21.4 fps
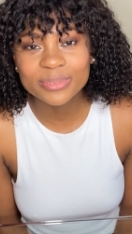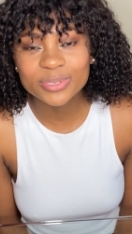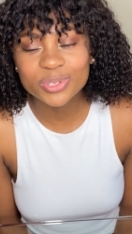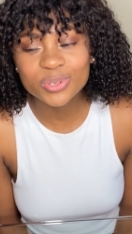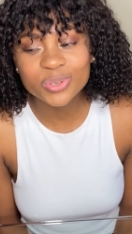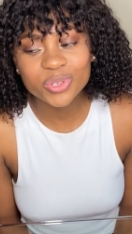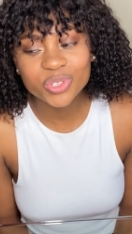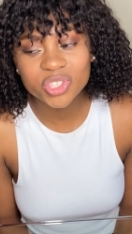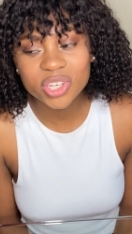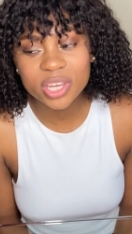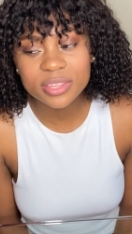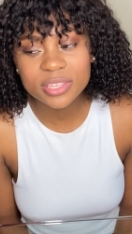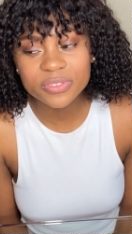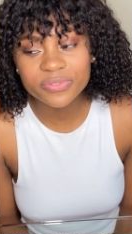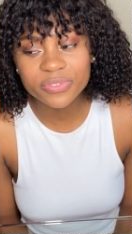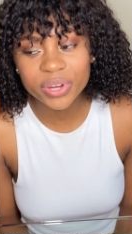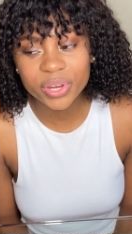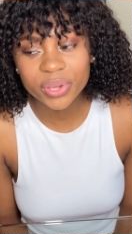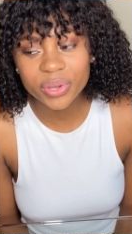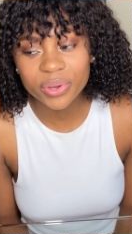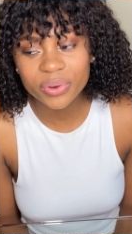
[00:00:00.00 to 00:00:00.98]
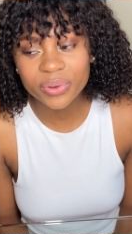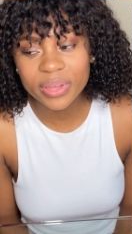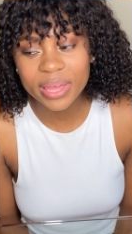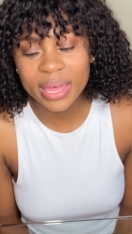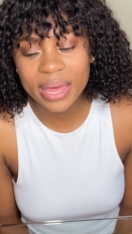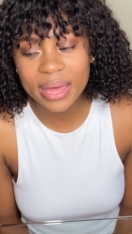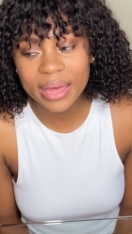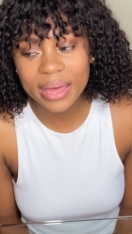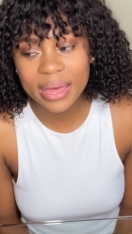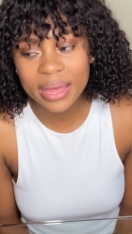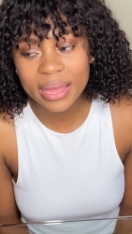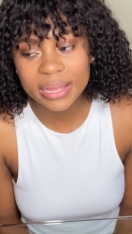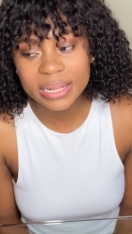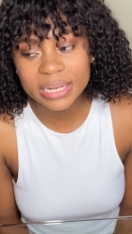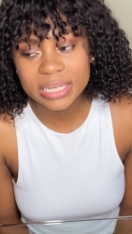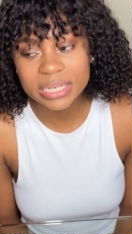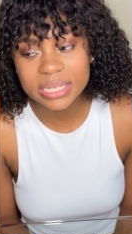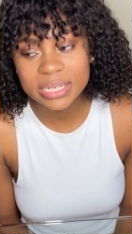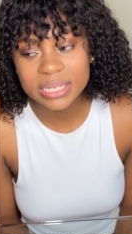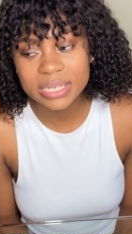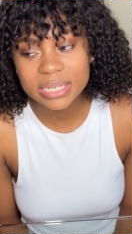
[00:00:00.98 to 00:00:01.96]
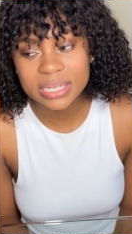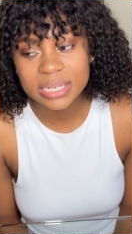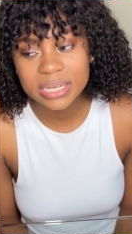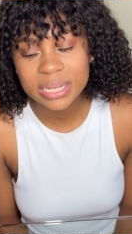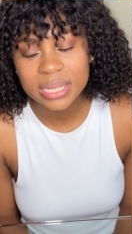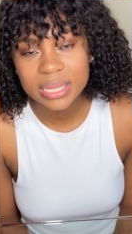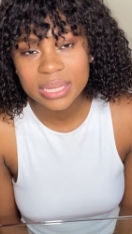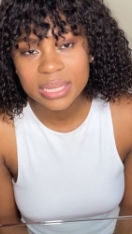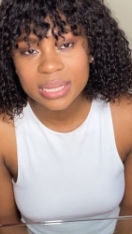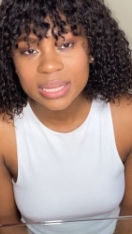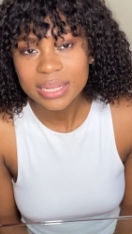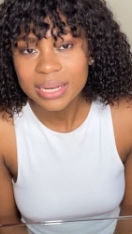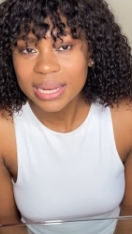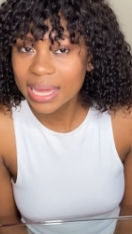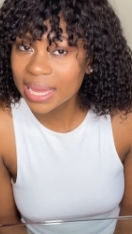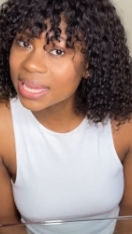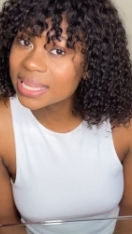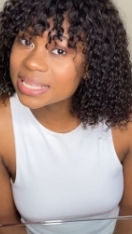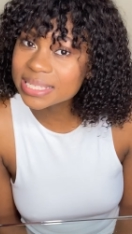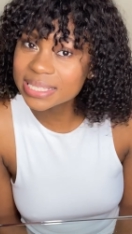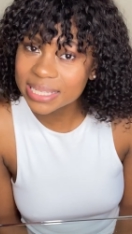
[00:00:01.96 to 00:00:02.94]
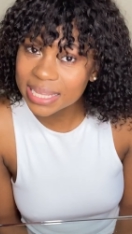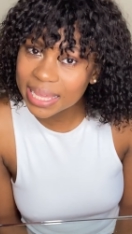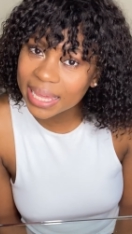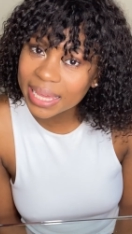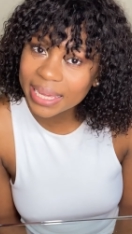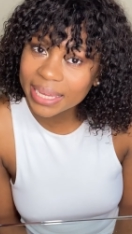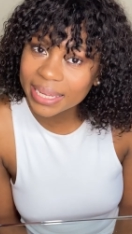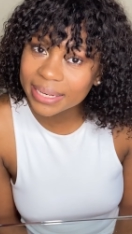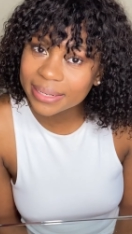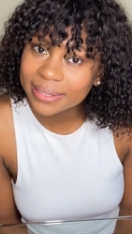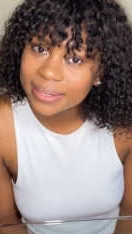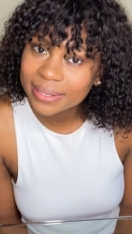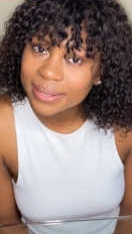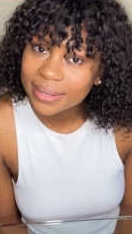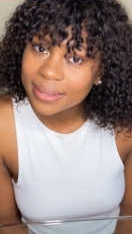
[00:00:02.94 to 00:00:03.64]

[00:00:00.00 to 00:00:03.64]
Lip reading: Do share this video, and like I said,